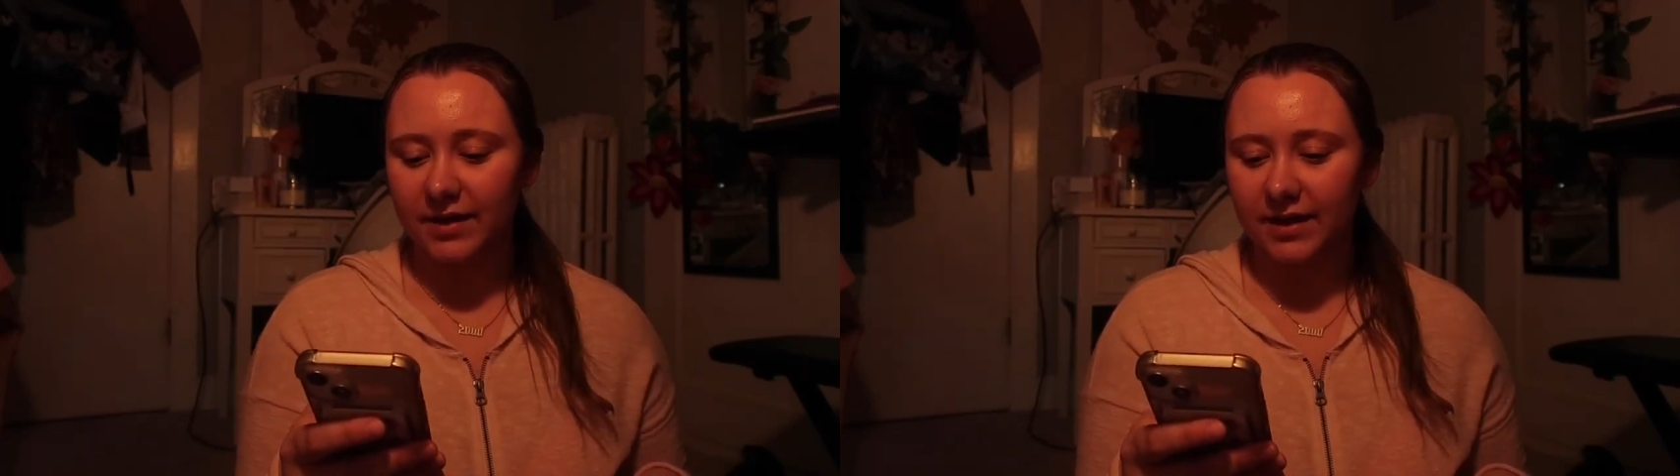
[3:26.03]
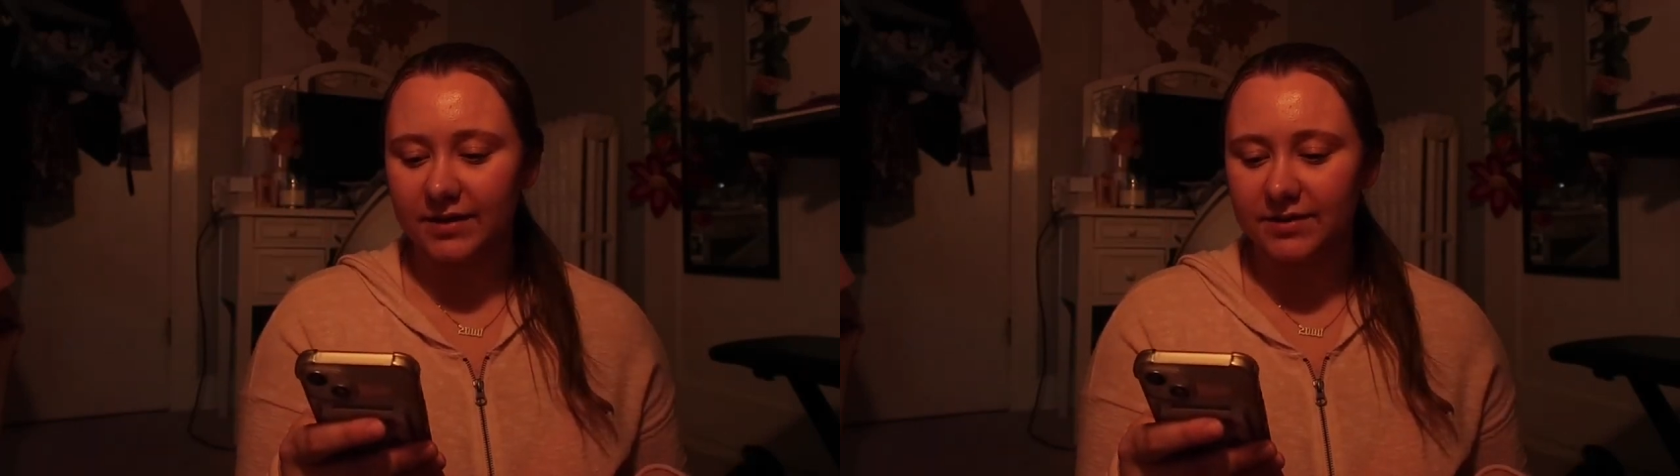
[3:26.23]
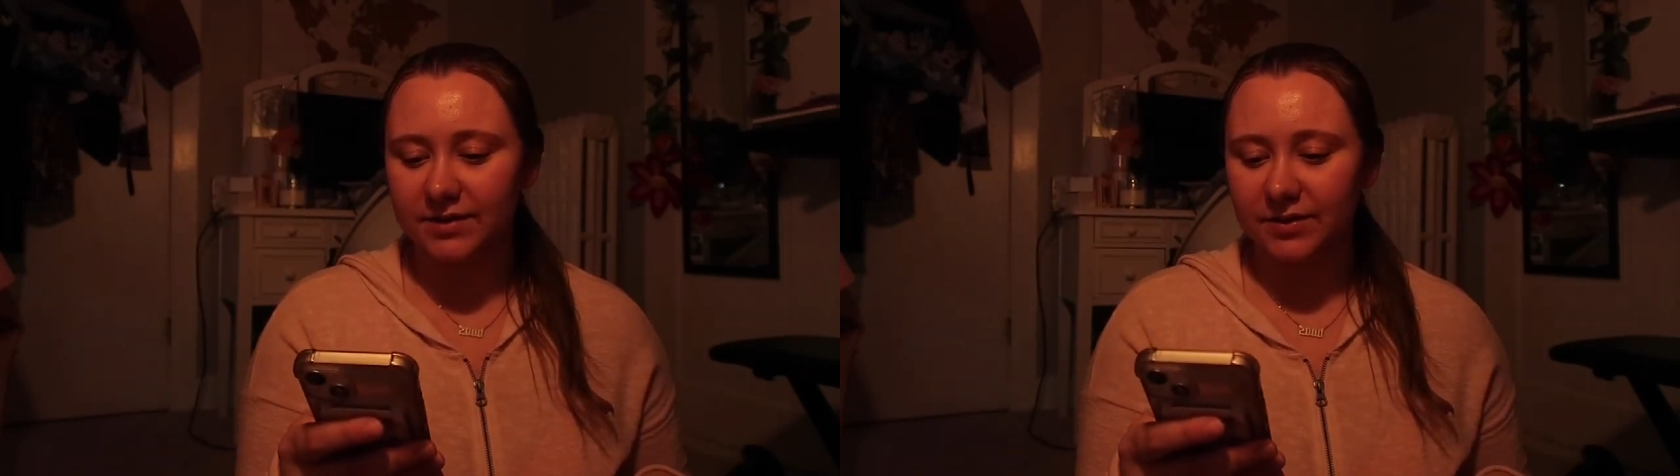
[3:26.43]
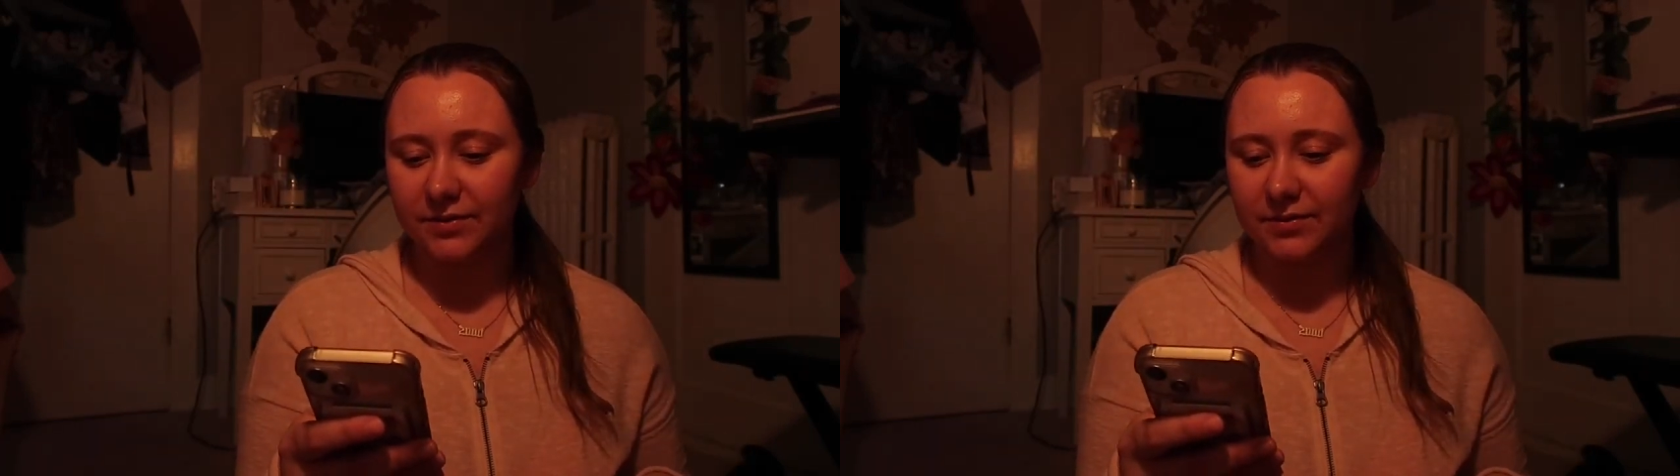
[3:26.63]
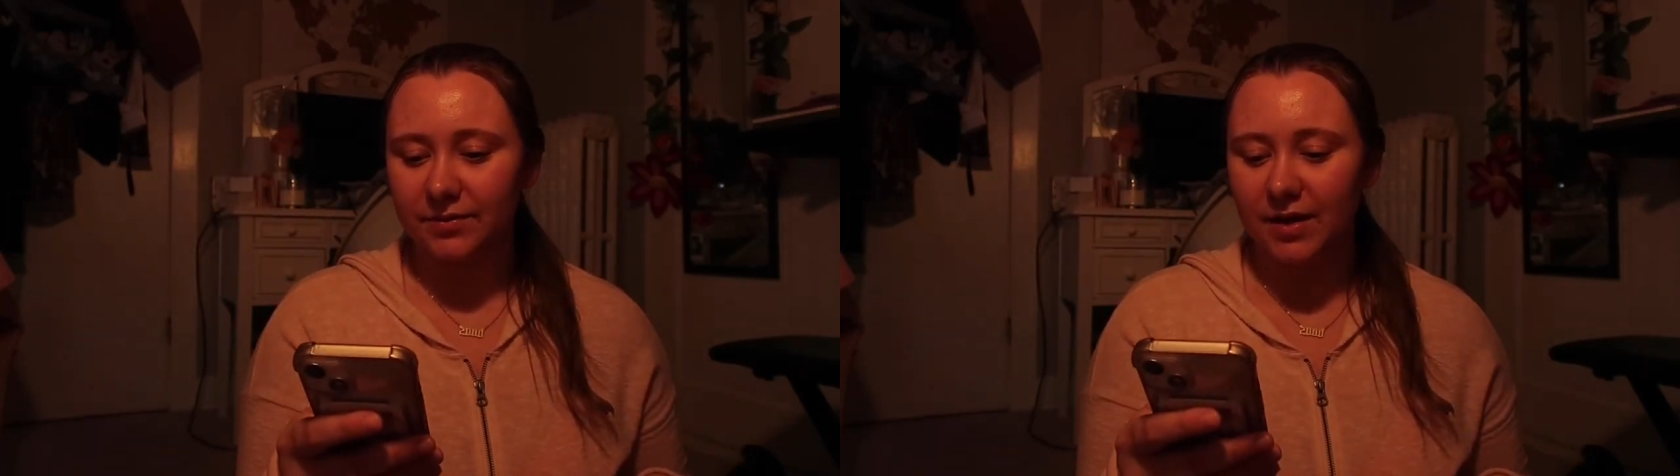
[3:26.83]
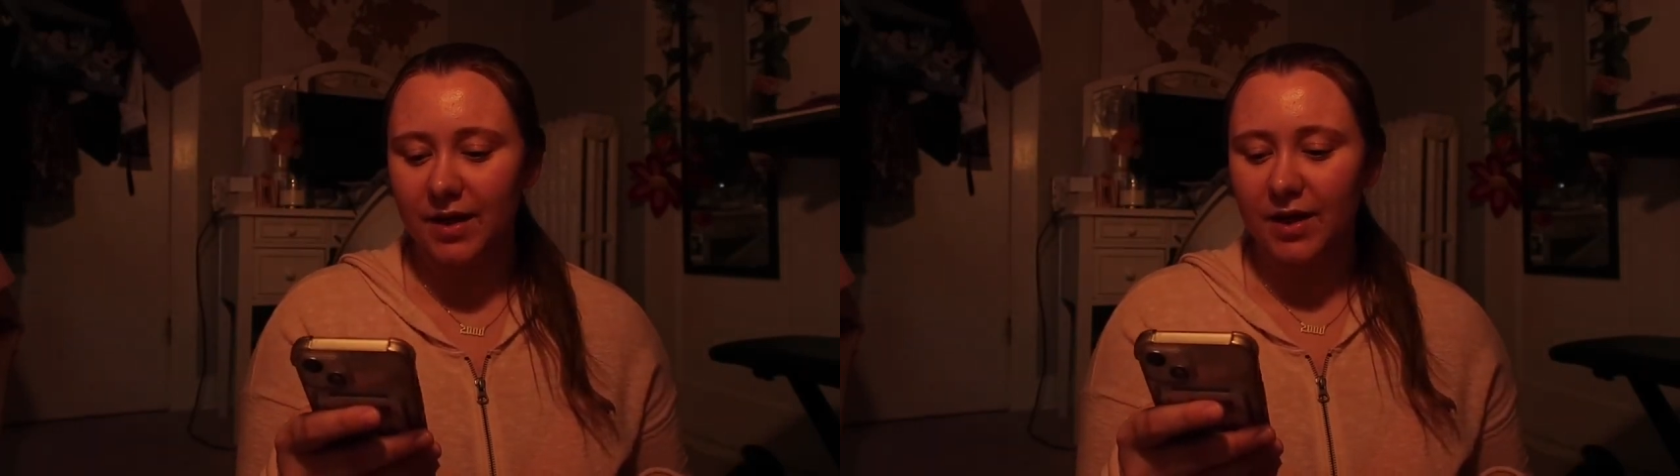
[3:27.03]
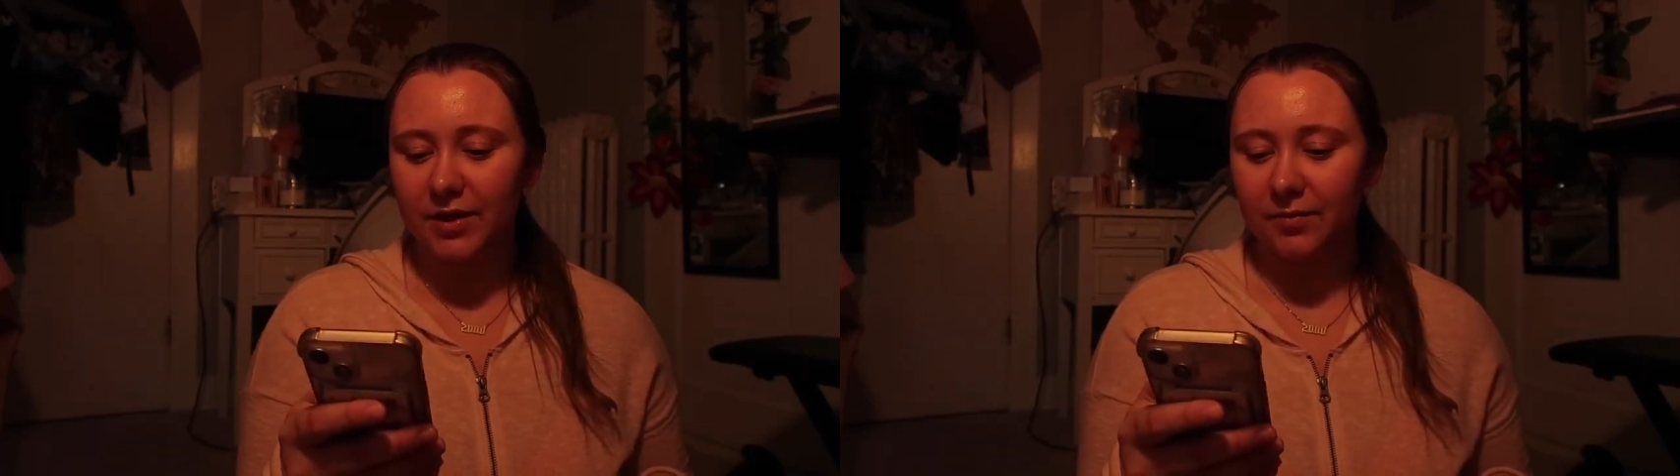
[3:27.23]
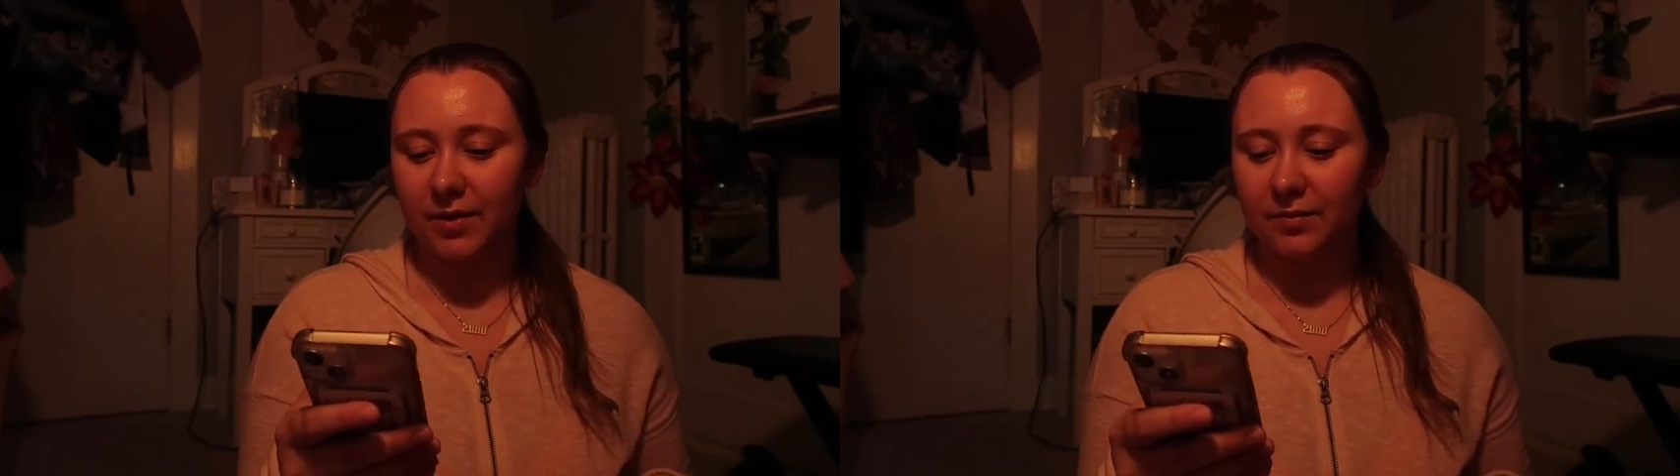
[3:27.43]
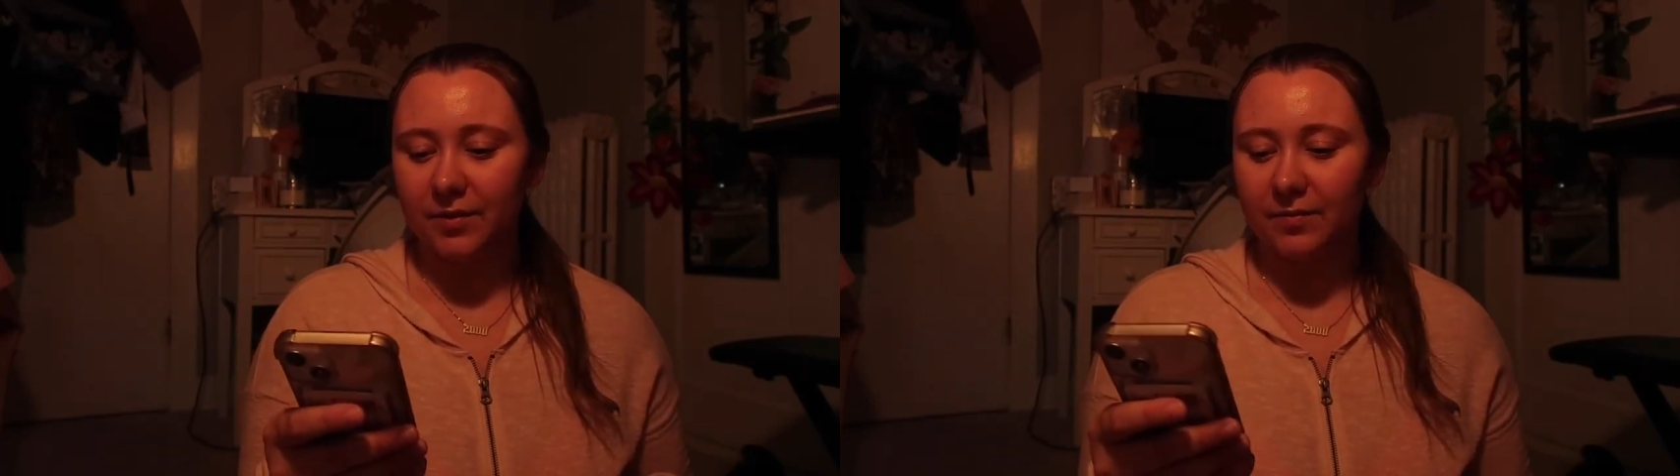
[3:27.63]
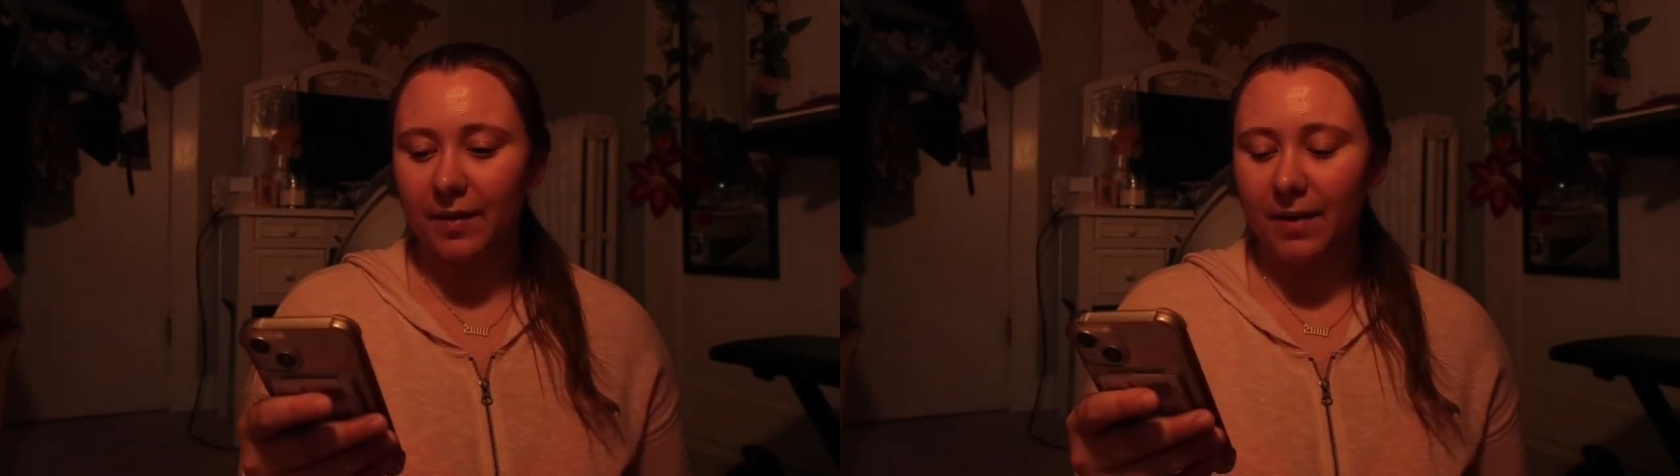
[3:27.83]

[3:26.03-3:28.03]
into the one with my